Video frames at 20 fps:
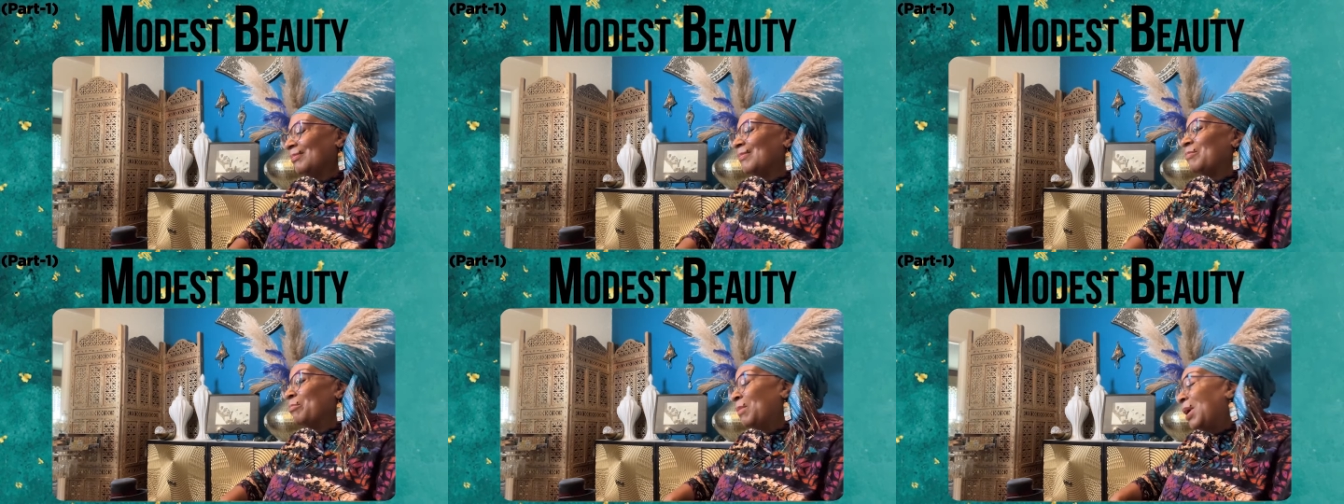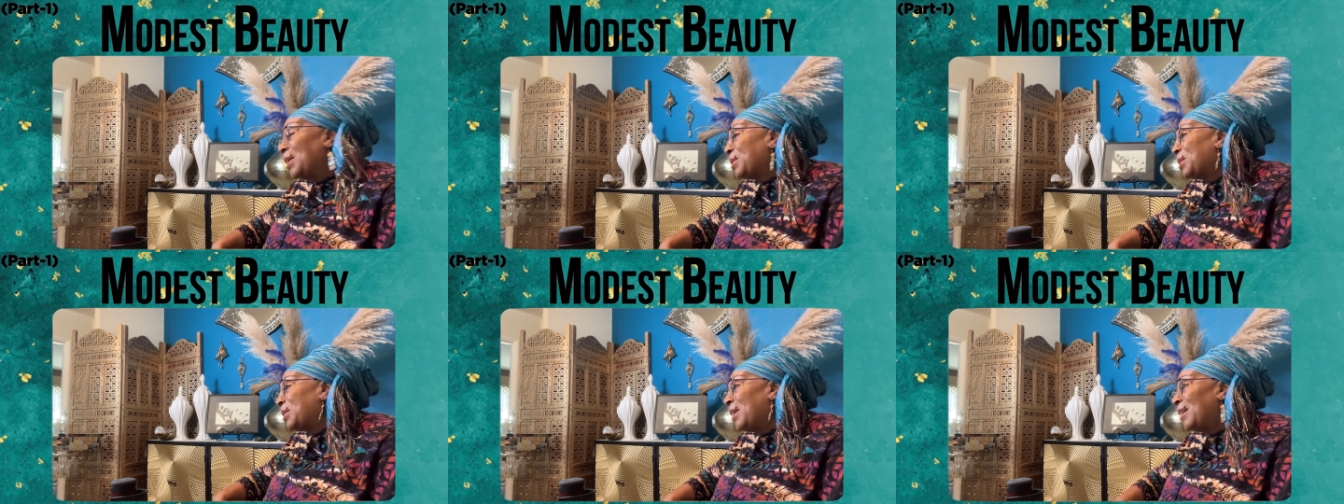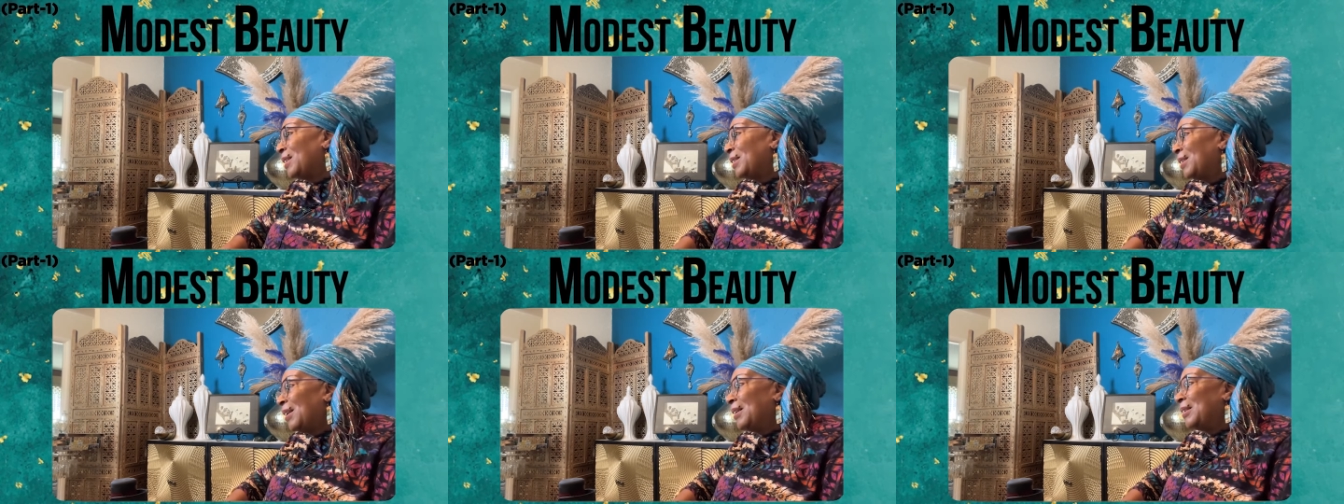
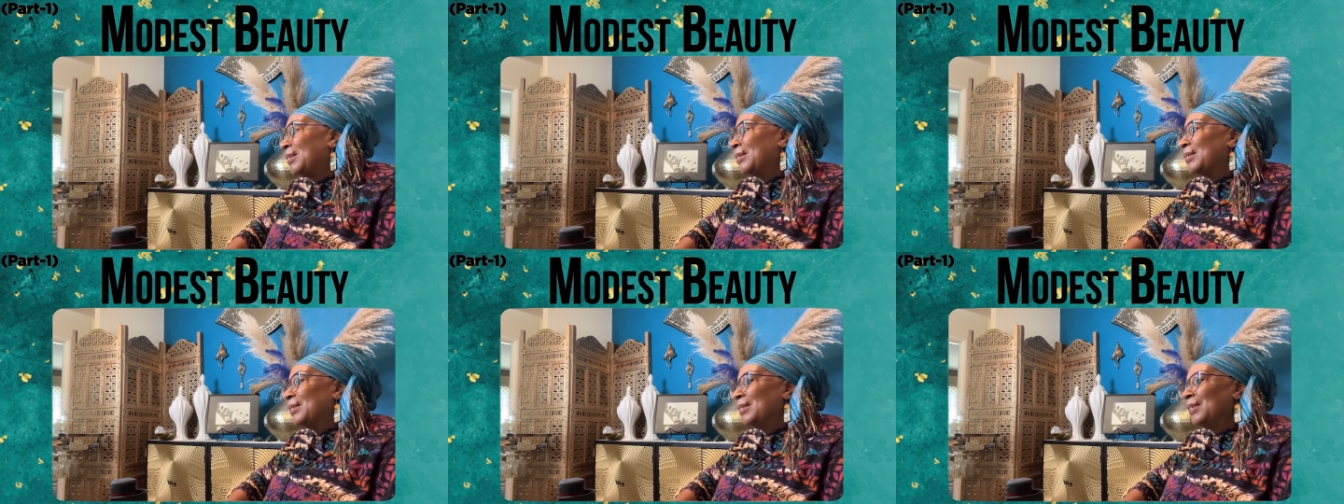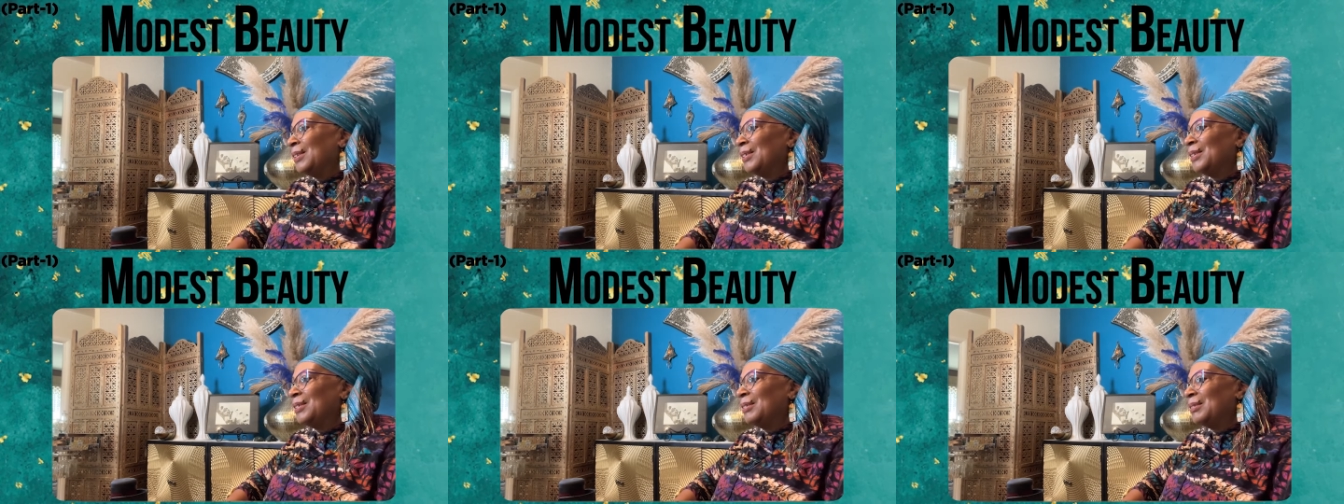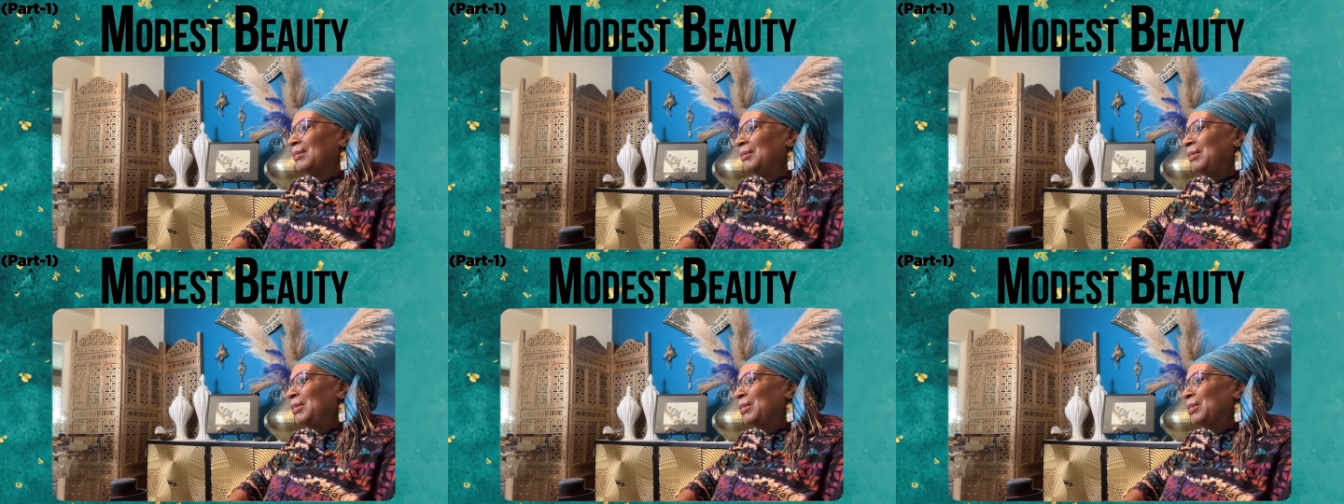Mashallah, mm -hmm.
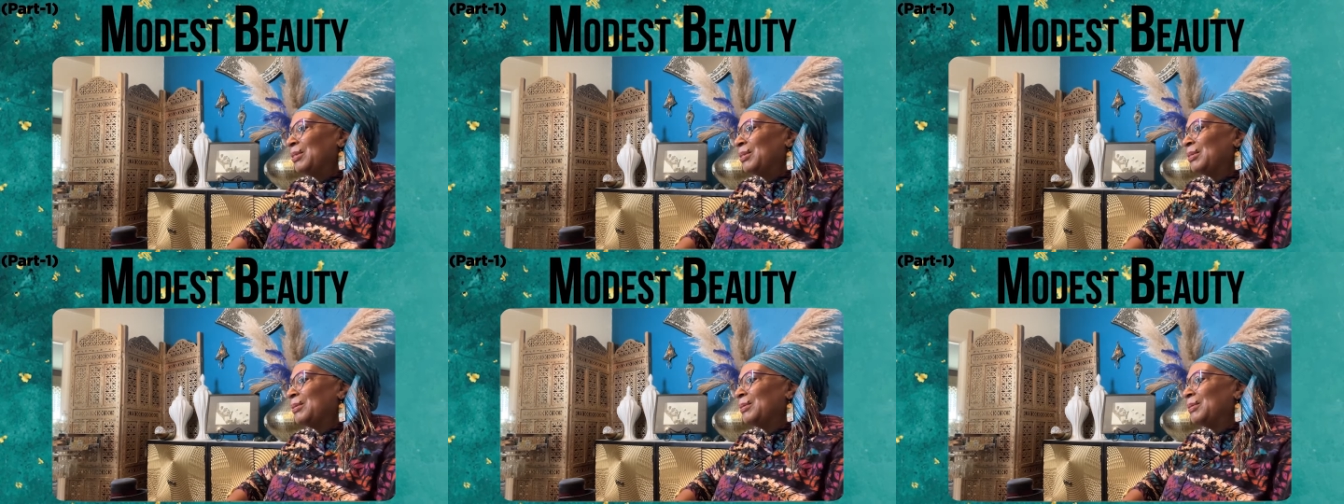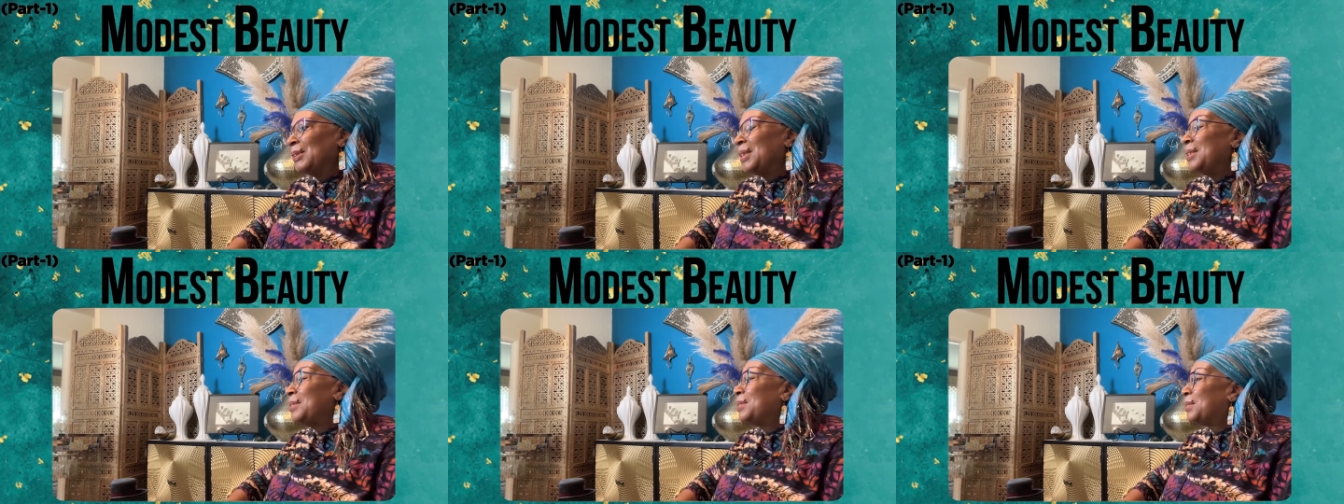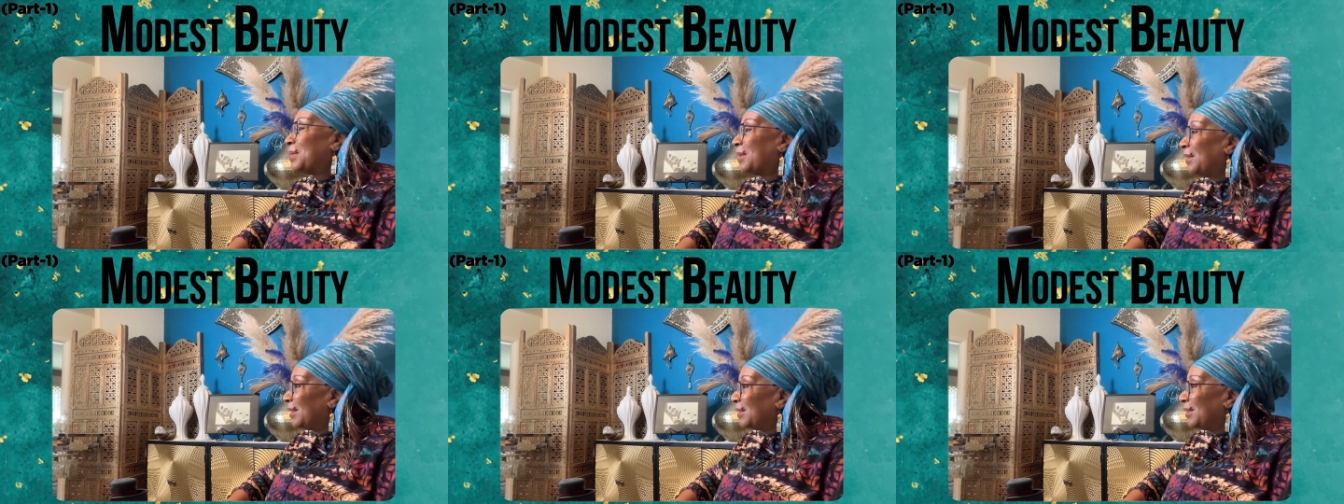you know,
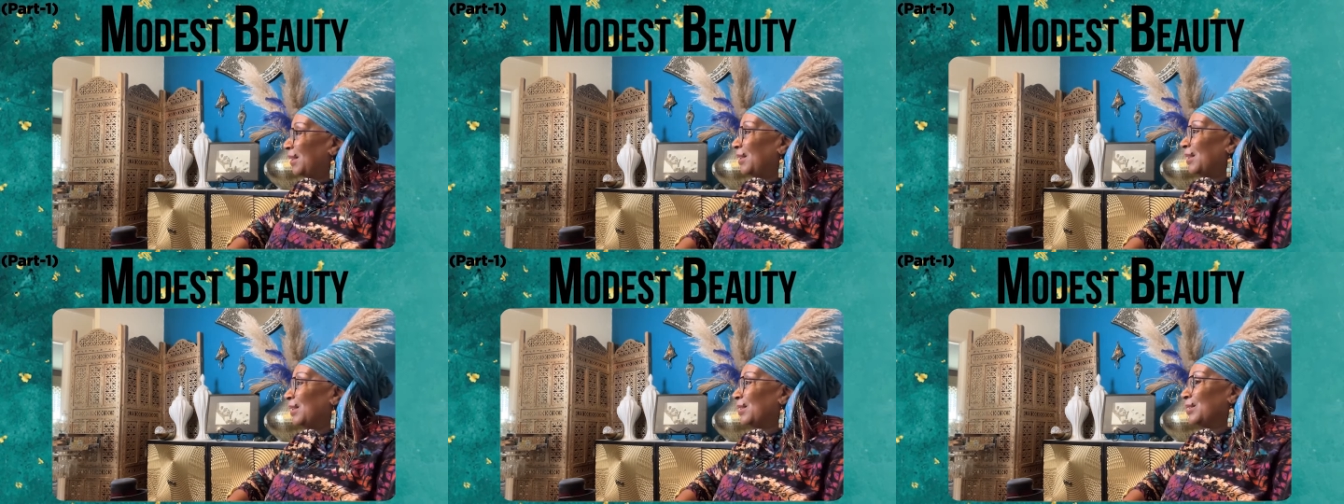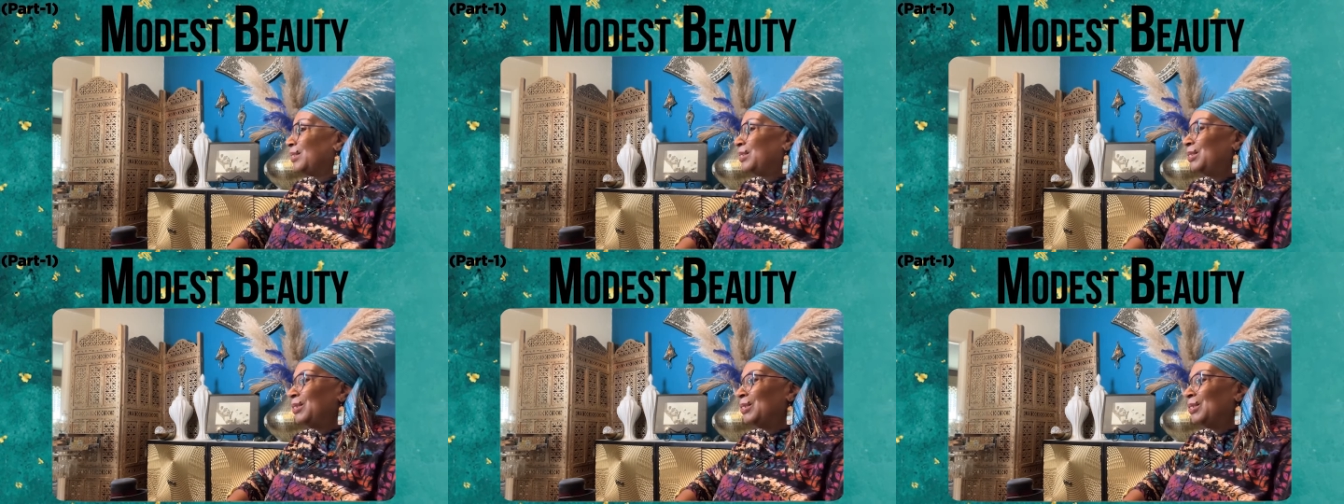inshallah, mm -hmm.